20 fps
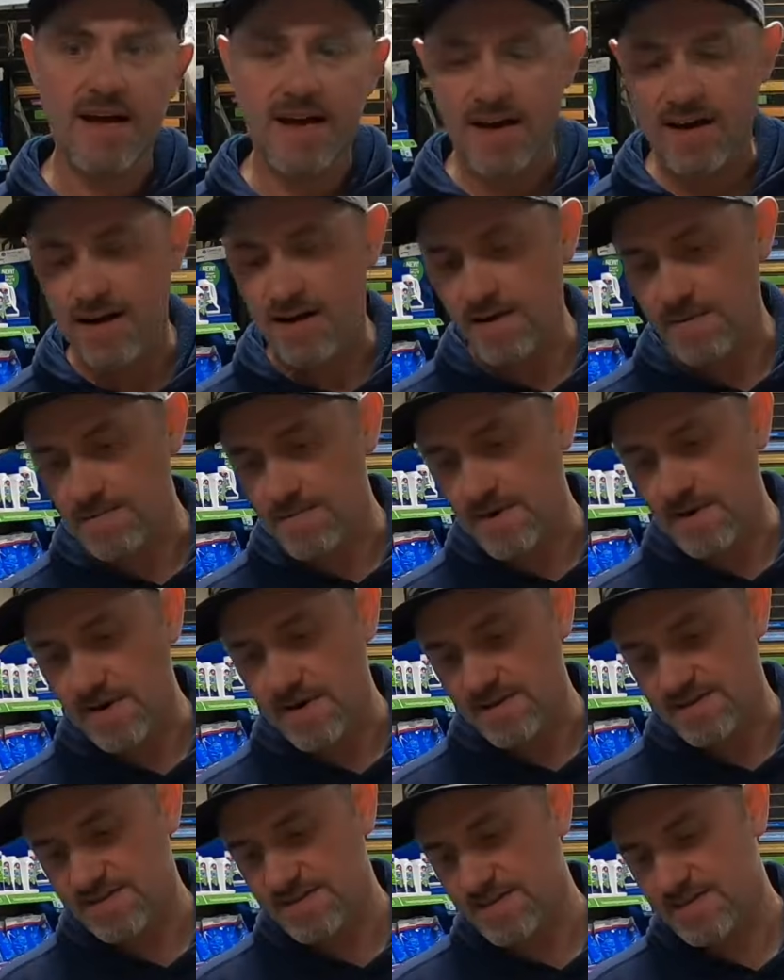
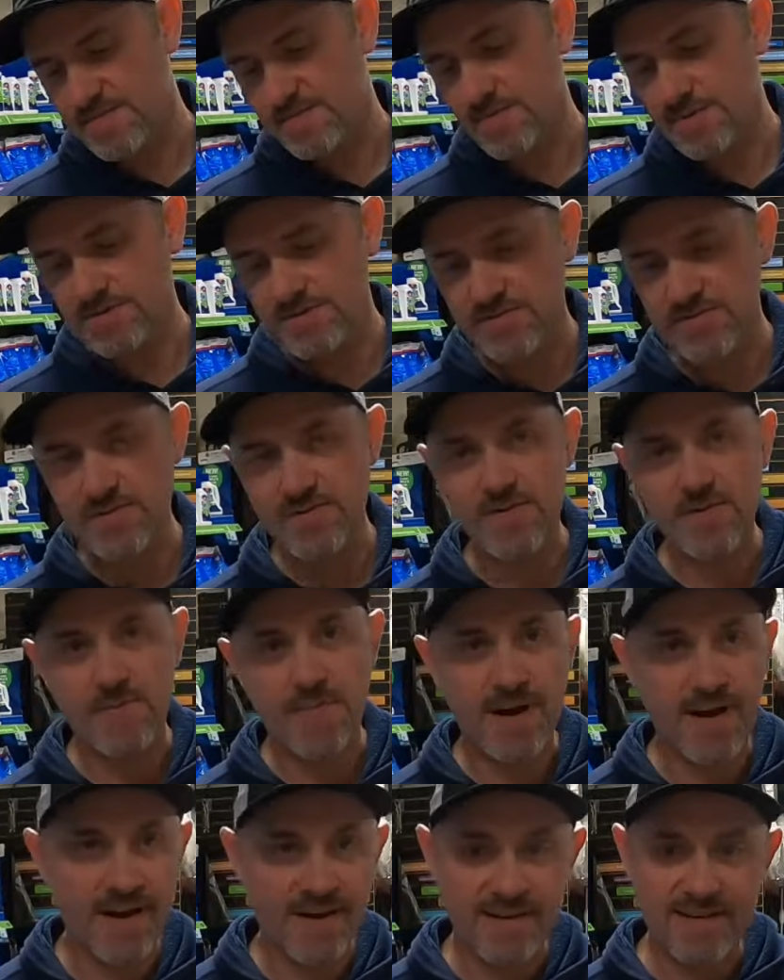are accessible just through the
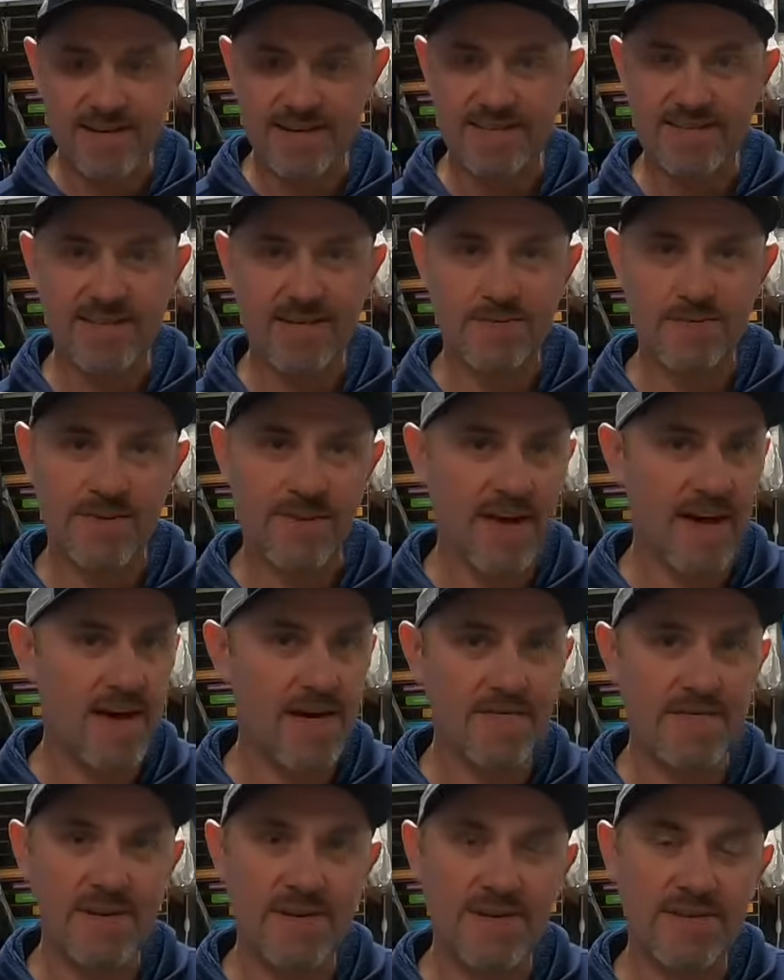back, like I said, with a
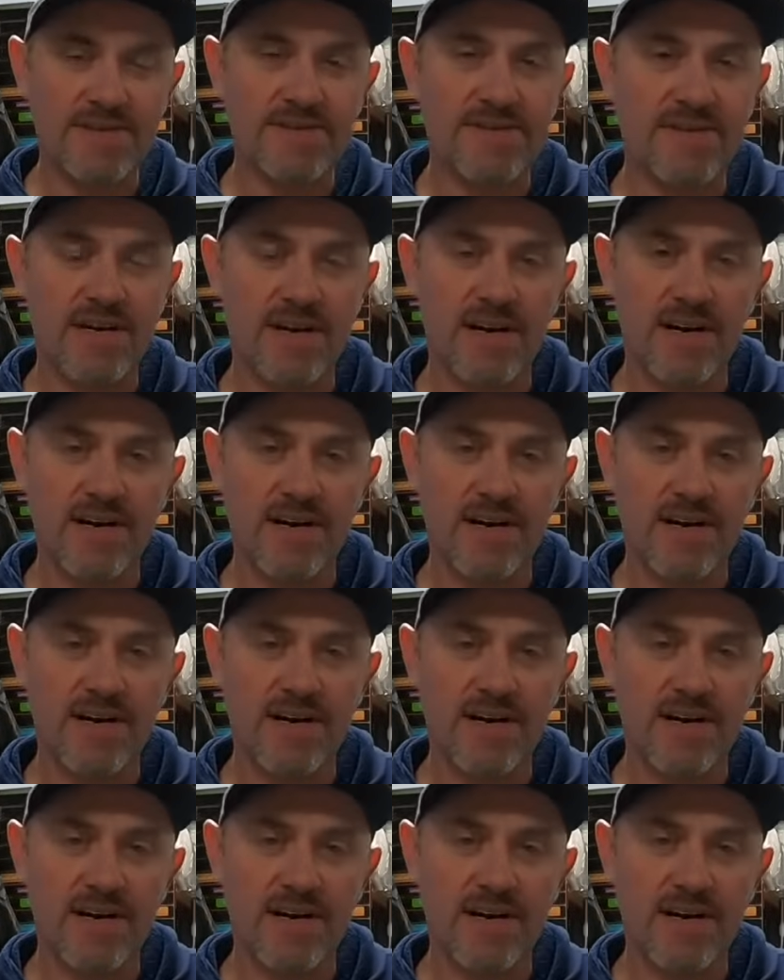1/2 inch